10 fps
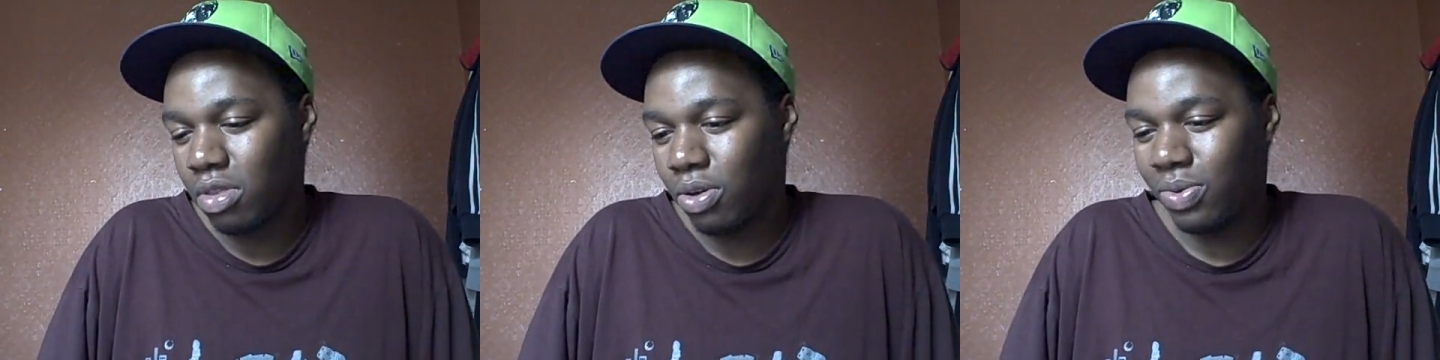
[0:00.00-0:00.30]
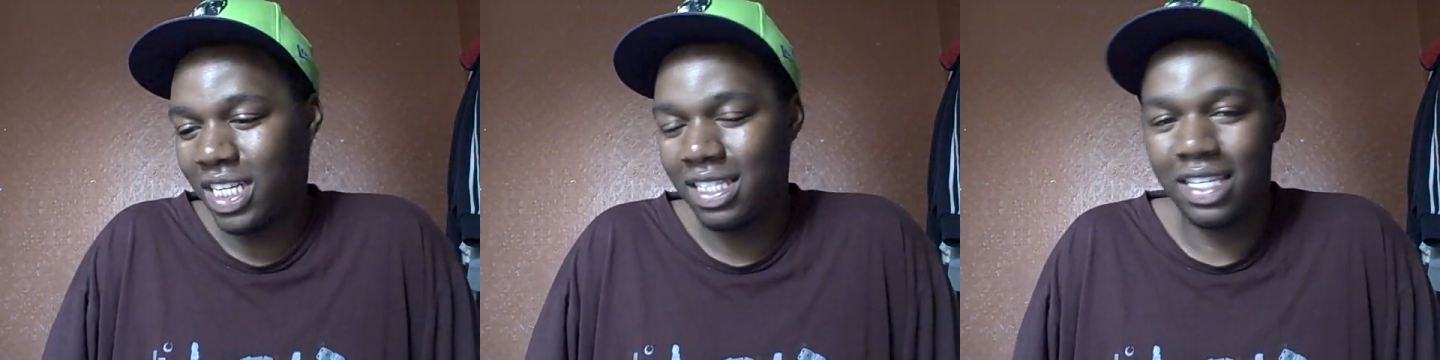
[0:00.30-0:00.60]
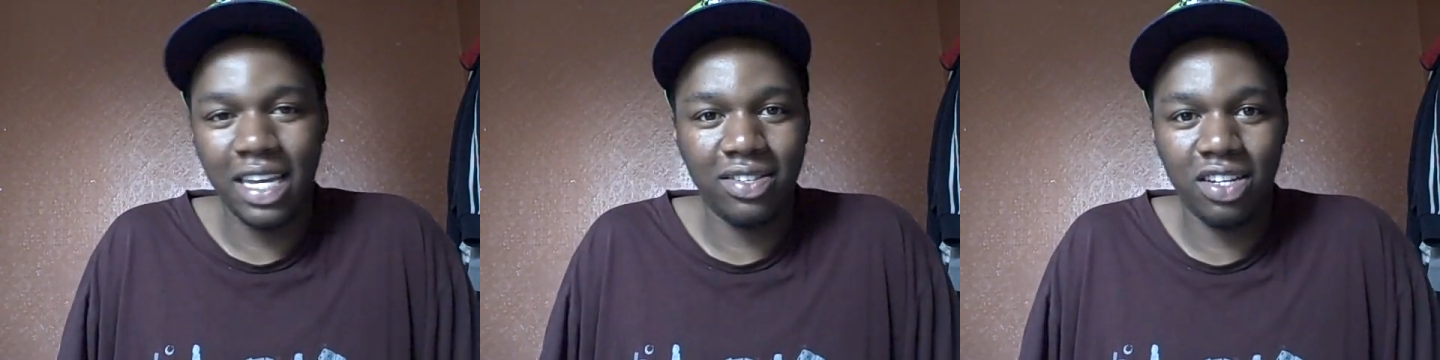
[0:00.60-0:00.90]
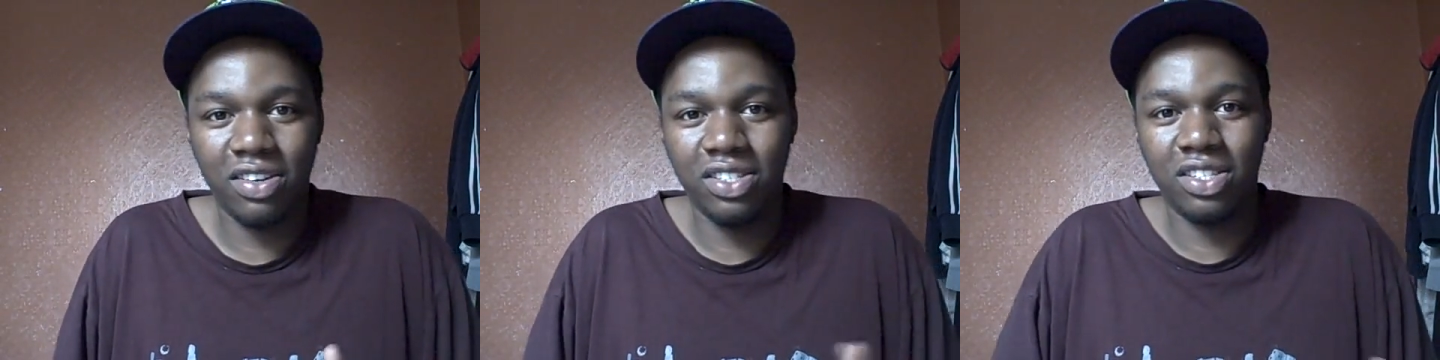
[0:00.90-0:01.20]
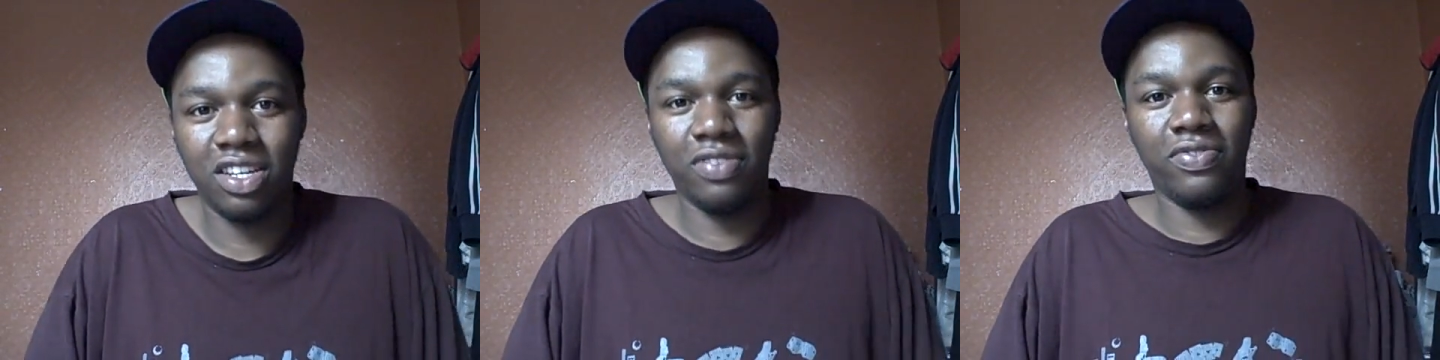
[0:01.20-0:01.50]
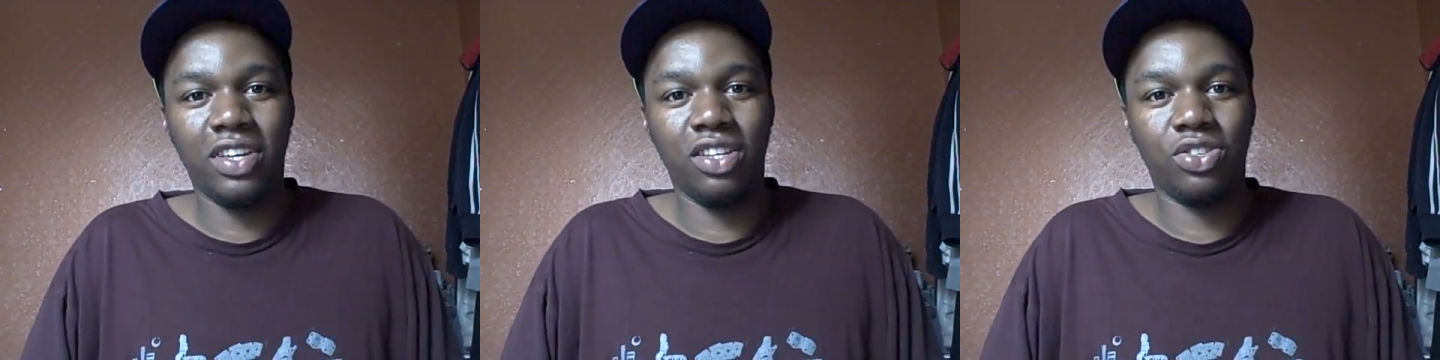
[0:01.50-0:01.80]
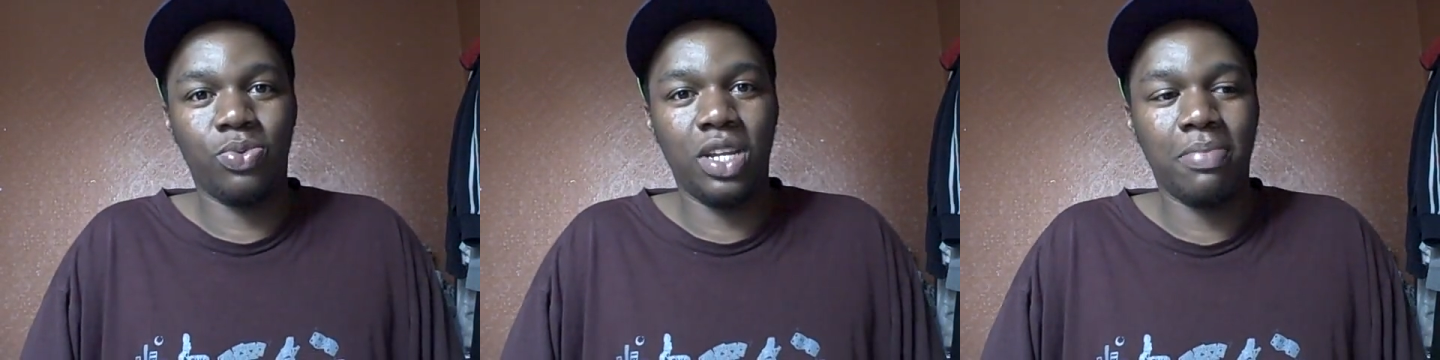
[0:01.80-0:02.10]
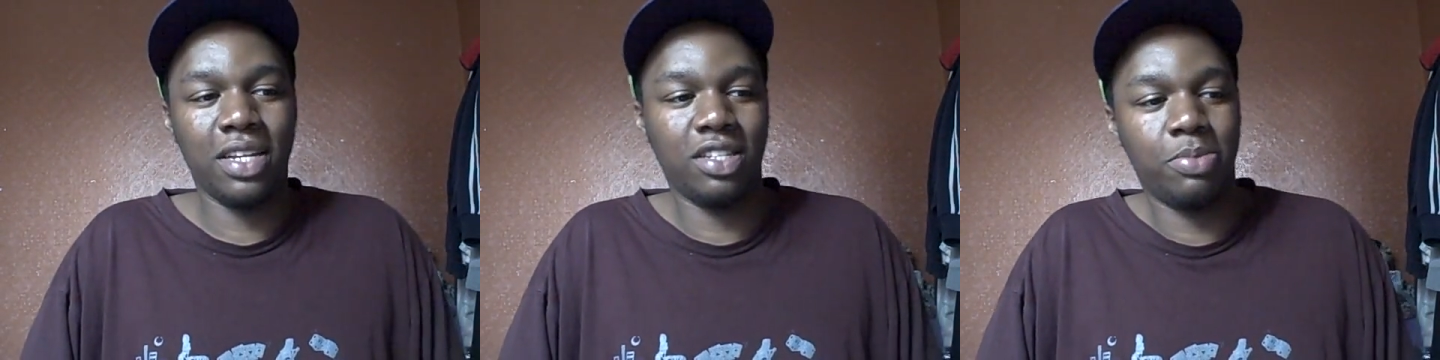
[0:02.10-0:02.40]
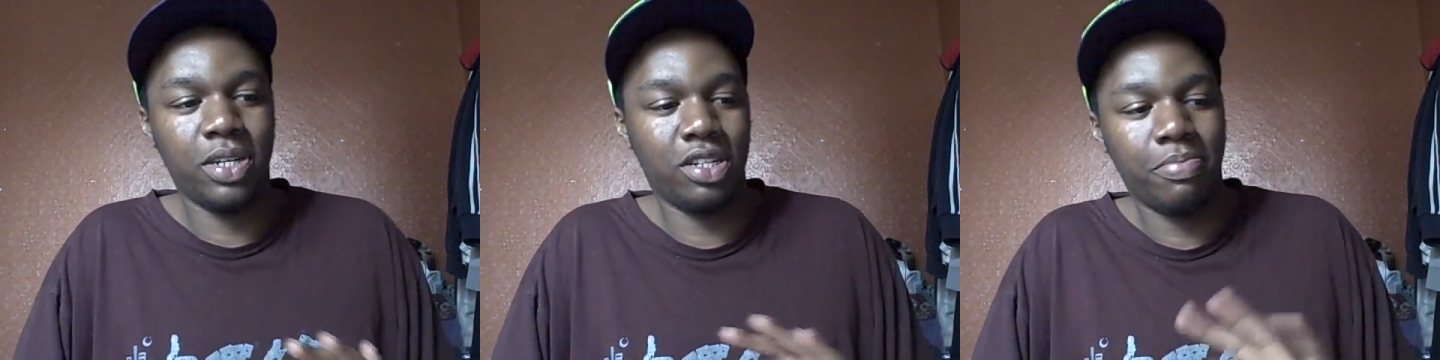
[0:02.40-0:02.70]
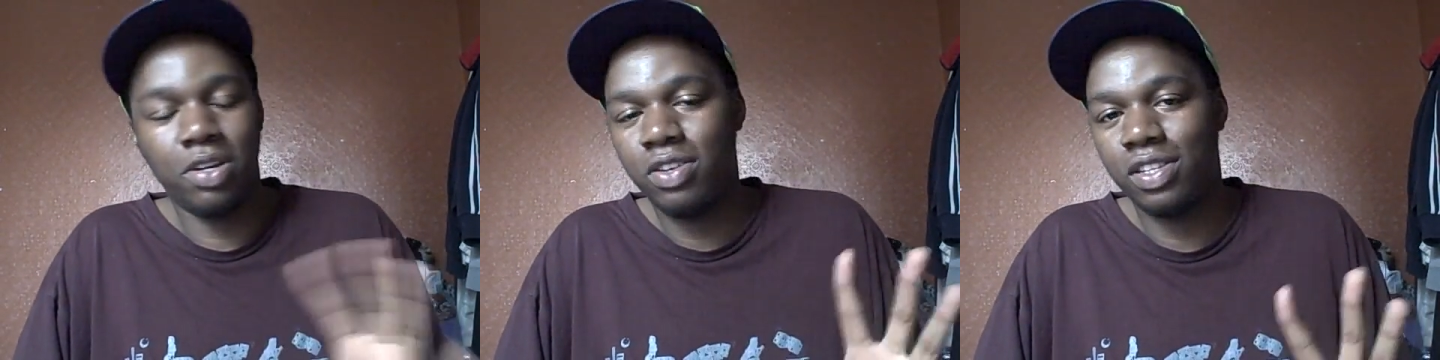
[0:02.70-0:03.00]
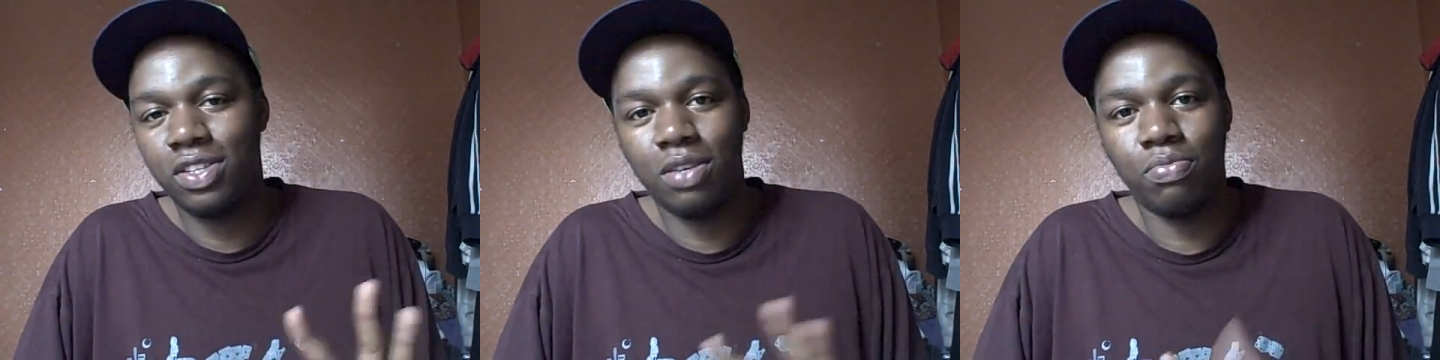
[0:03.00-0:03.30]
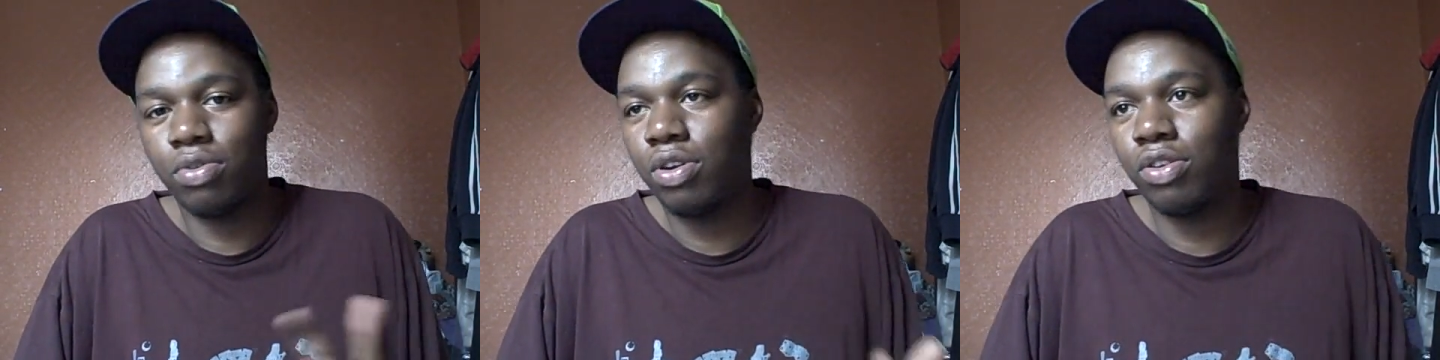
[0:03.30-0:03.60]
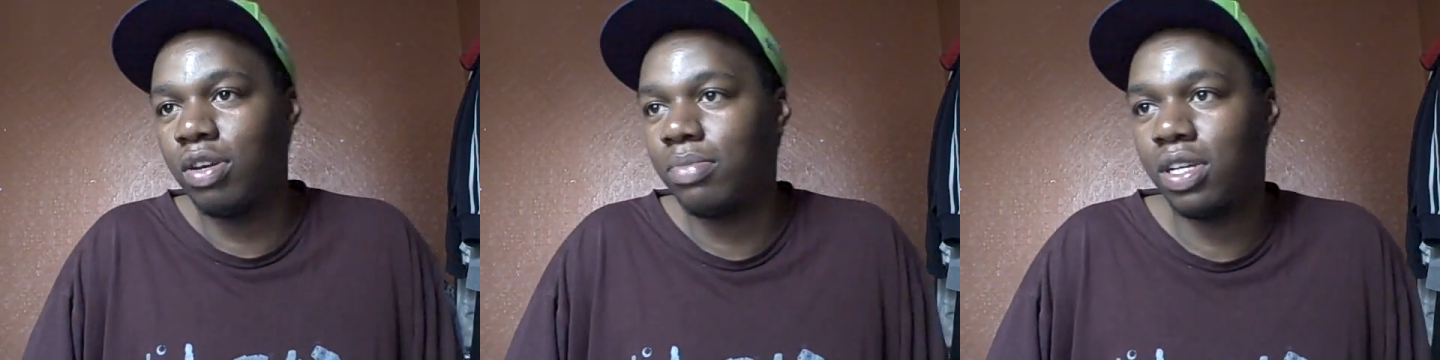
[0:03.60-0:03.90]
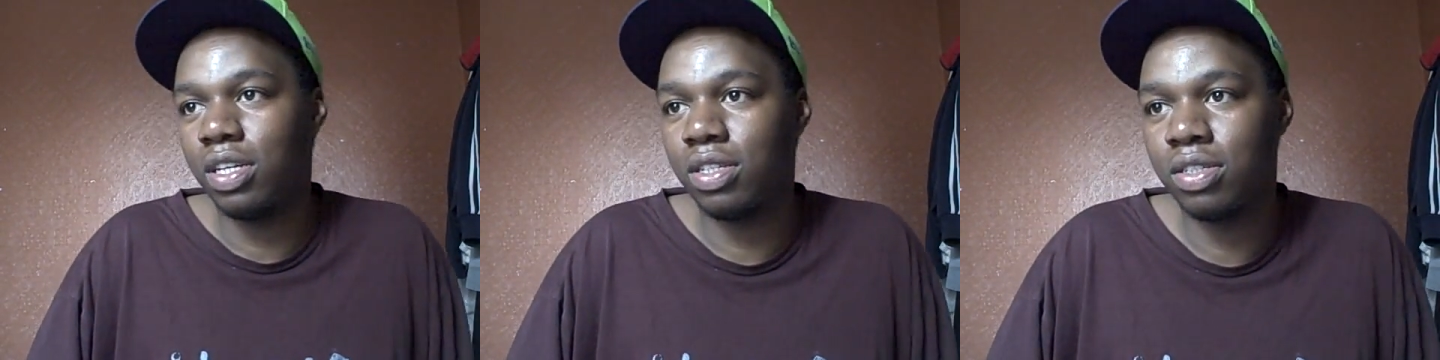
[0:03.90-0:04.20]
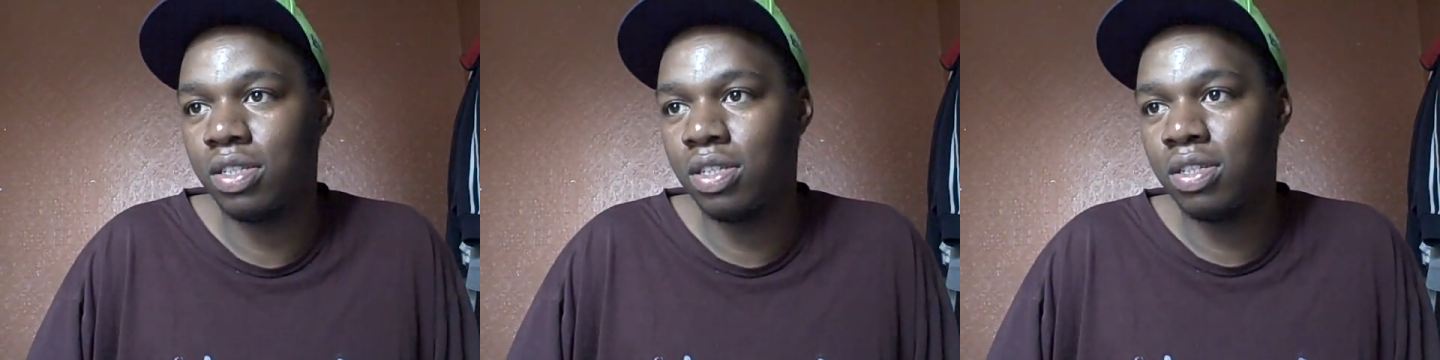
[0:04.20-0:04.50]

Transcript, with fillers: When he's guest starring certain things, or when he makes a special appearance at certain program, like